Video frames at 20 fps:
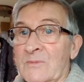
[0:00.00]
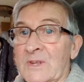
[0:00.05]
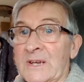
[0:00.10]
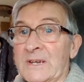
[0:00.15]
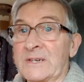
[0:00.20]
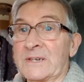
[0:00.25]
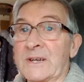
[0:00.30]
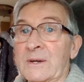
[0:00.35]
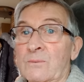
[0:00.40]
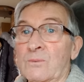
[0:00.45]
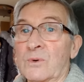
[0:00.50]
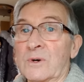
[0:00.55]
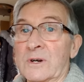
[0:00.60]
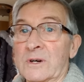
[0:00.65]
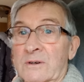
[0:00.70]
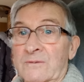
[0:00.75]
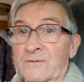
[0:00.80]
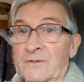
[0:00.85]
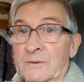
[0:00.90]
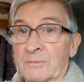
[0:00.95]
didn't
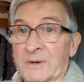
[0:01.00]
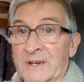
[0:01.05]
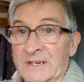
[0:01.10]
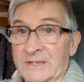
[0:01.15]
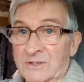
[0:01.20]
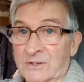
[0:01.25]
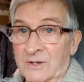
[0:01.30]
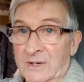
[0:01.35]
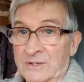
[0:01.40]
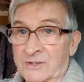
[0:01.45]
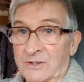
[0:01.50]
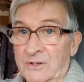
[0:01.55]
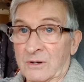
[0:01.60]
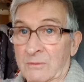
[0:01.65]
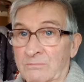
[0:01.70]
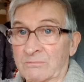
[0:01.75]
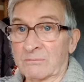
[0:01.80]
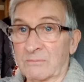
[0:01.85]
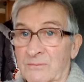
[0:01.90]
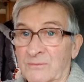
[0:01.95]
work for me, so I
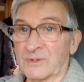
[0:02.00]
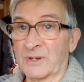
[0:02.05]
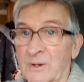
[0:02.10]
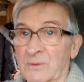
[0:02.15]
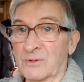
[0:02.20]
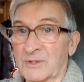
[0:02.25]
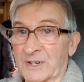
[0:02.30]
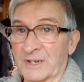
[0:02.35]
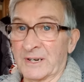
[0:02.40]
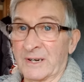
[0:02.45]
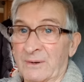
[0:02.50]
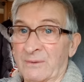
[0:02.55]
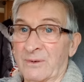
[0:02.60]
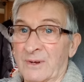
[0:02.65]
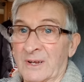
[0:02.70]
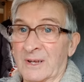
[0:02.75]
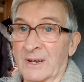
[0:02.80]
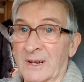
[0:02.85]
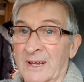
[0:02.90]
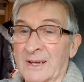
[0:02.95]
stopped using it,
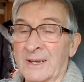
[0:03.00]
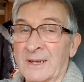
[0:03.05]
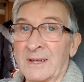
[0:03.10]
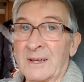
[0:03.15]
really.